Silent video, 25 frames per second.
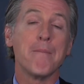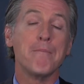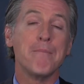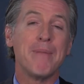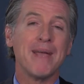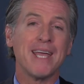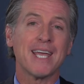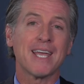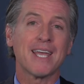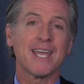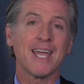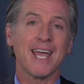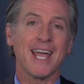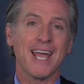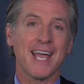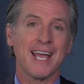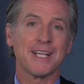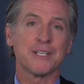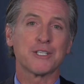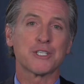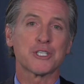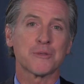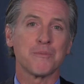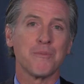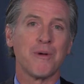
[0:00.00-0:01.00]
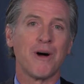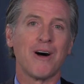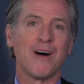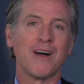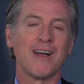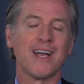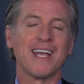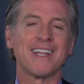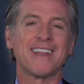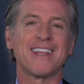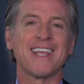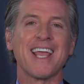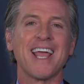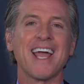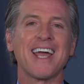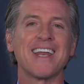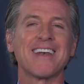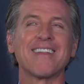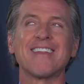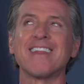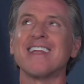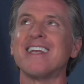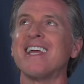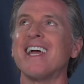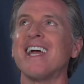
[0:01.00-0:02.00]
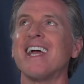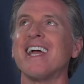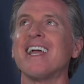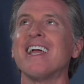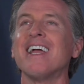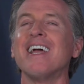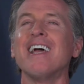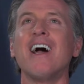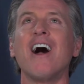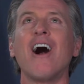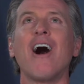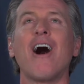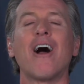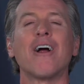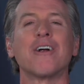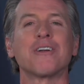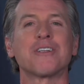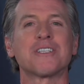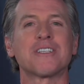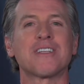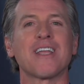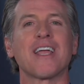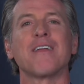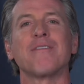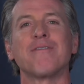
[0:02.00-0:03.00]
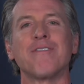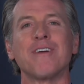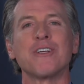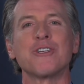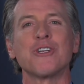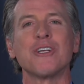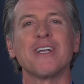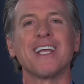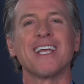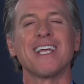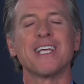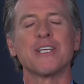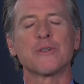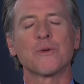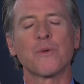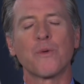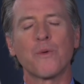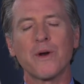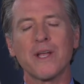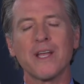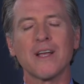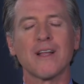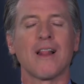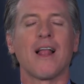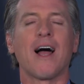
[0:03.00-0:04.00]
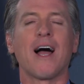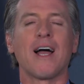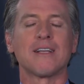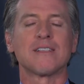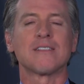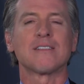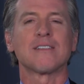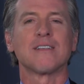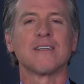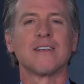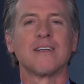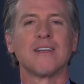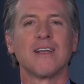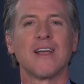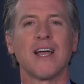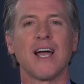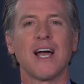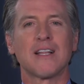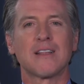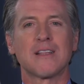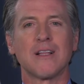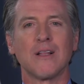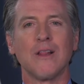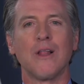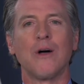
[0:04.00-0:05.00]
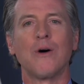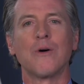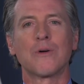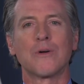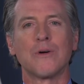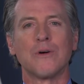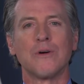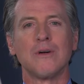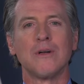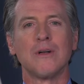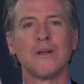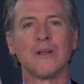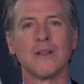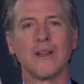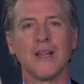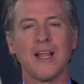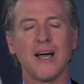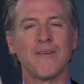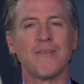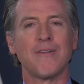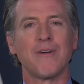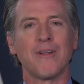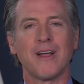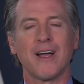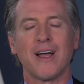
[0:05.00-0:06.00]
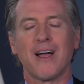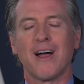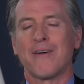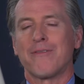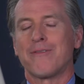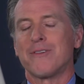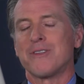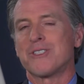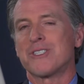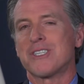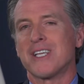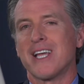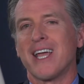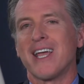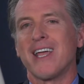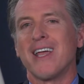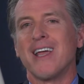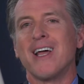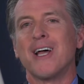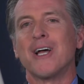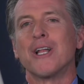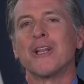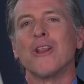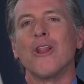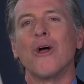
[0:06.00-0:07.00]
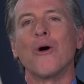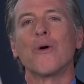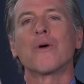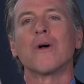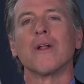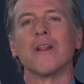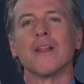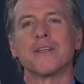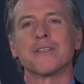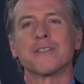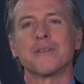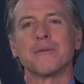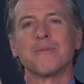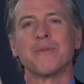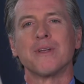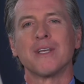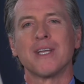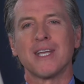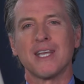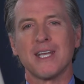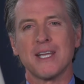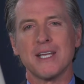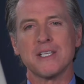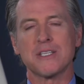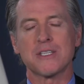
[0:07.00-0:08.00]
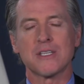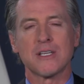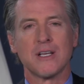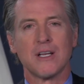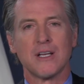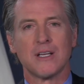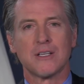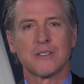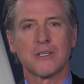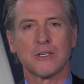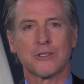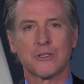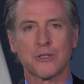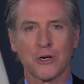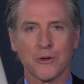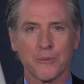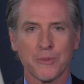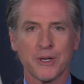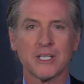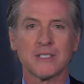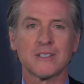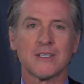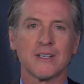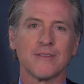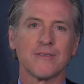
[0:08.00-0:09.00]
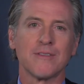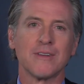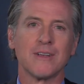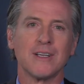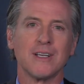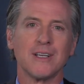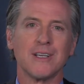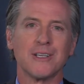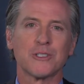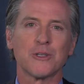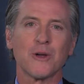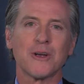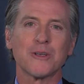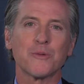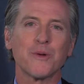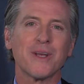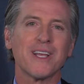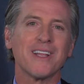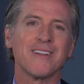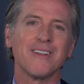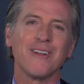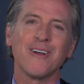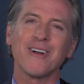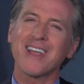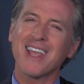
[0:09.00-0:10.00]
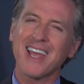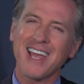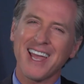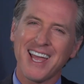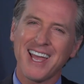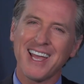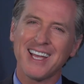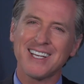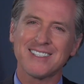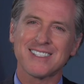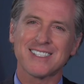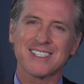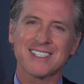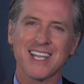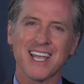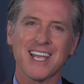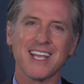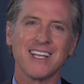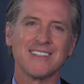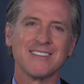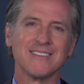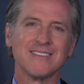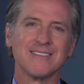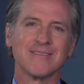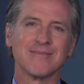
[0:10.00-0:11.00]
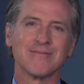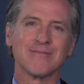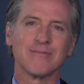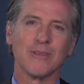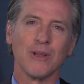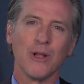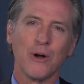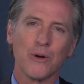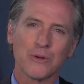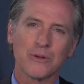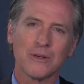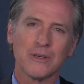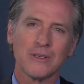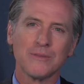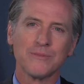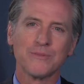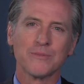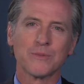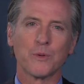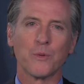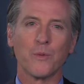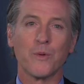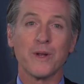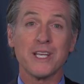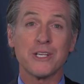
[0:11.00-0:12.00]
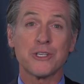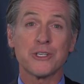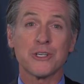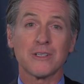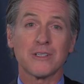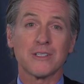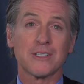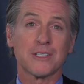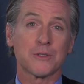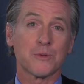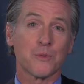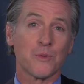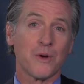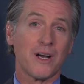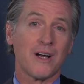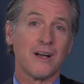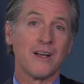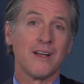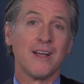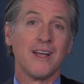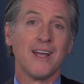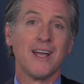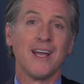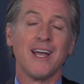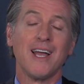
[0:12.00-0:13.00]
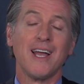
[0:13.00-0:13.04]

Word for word: big and small. At the end of the day, our state vision is realized at the local level. I often say localism is determinative. So as we look ahead, state, local, regional, as well